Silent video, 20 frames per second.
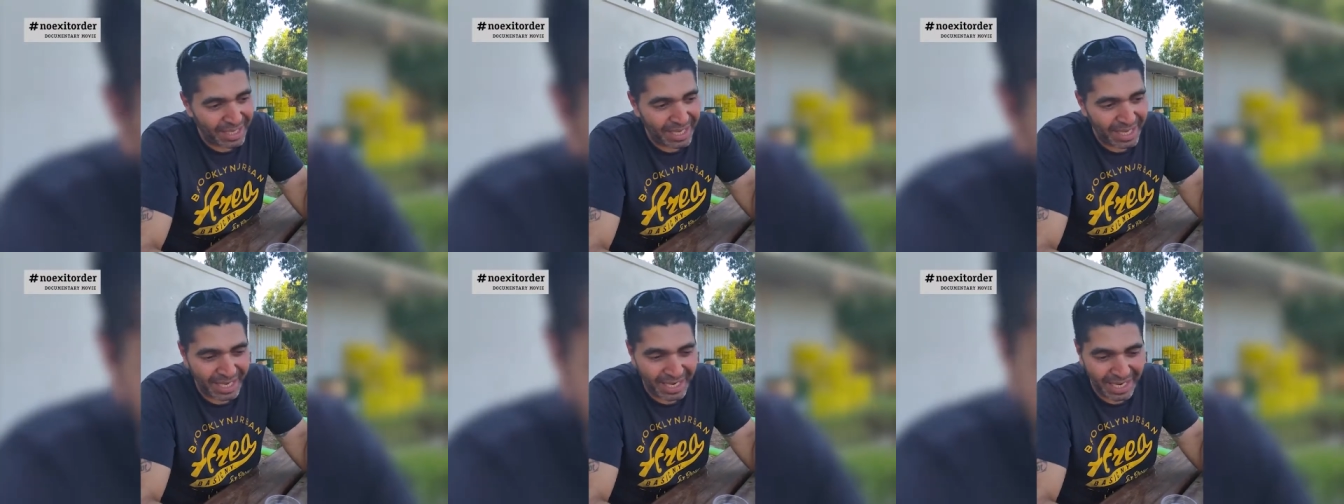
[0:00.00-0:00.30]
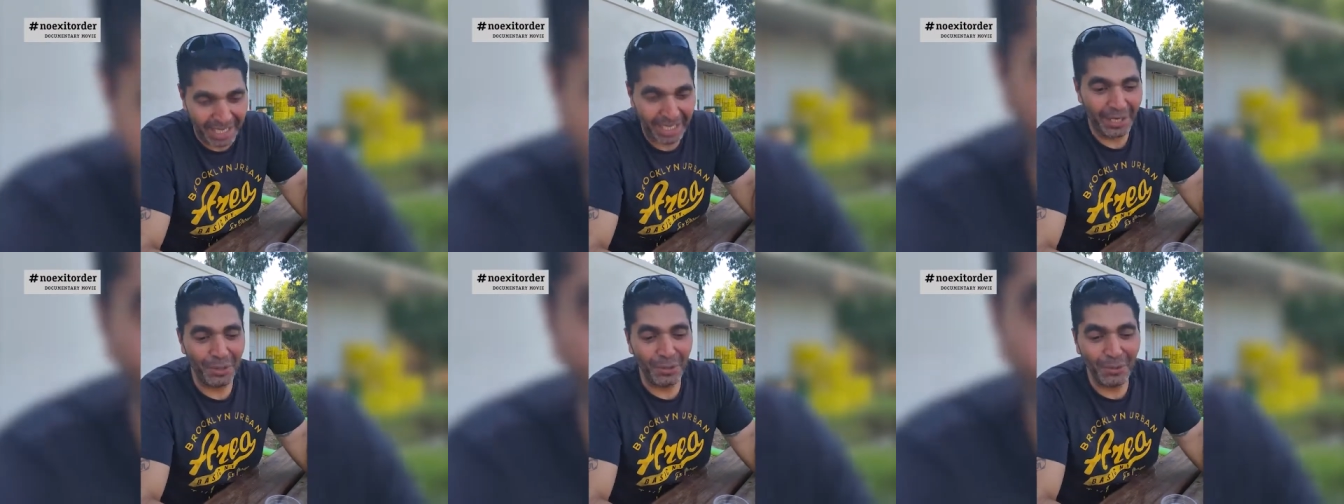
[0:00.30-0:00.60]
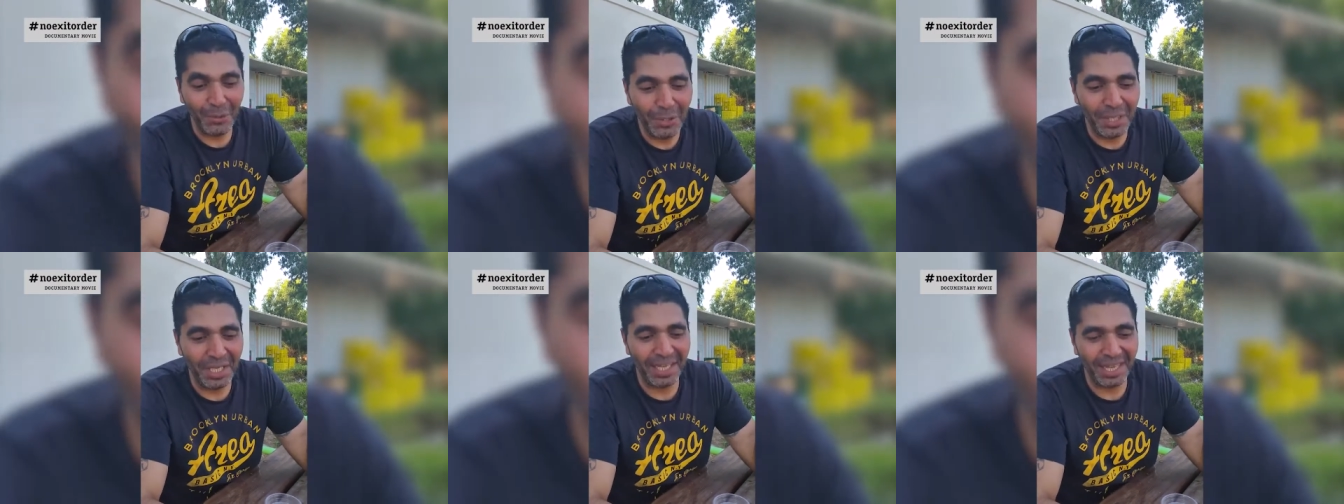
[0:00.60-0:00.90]
"Ana
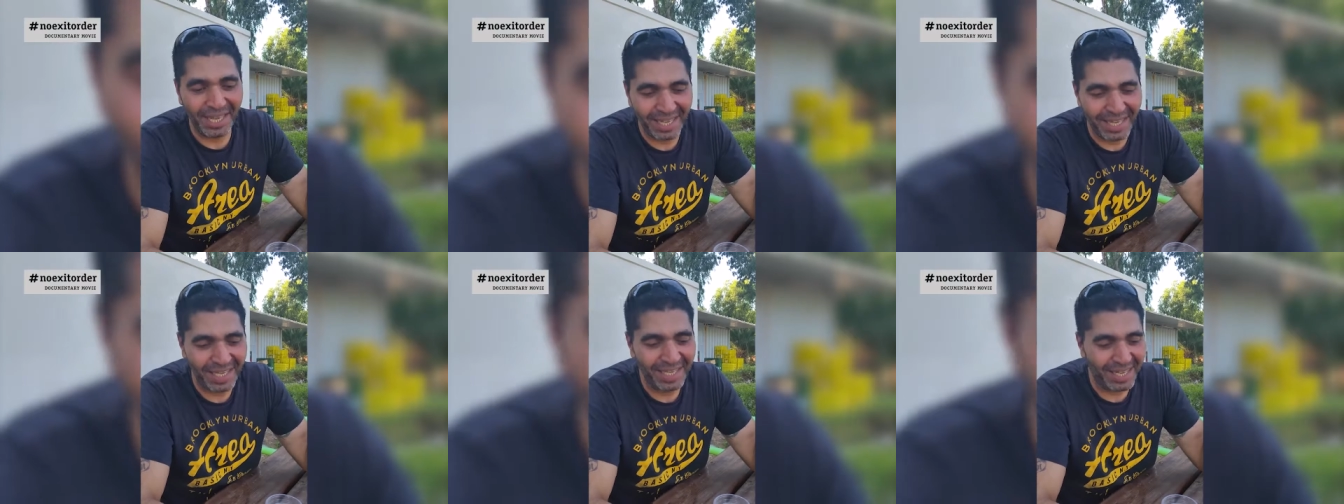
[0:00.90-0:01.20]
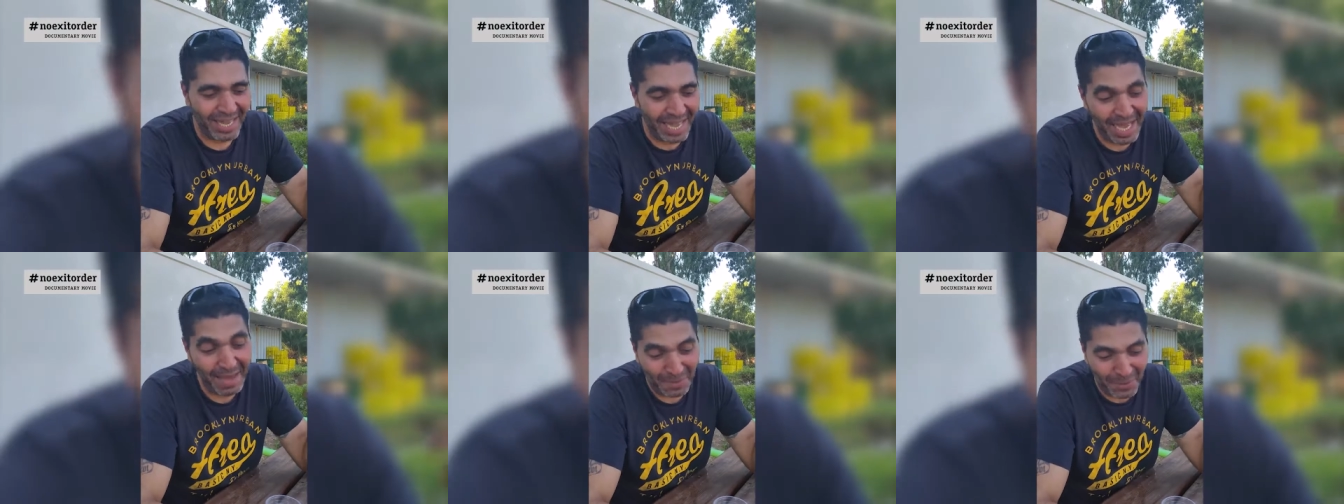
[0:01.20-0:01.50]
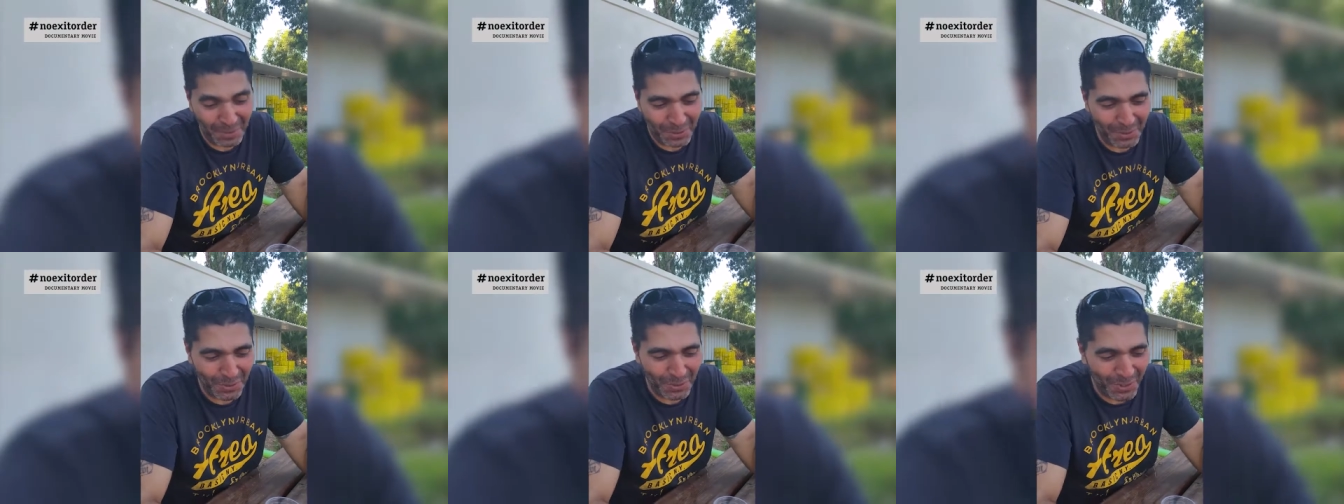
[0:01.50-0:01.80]
Yehudi, I'm
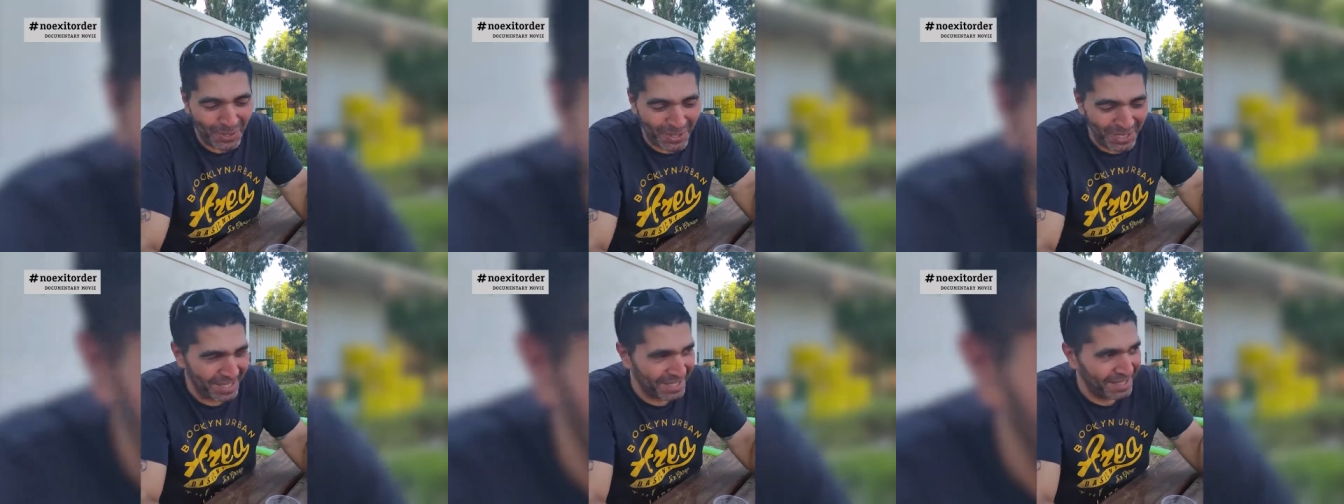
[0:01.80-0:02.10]
a Jew."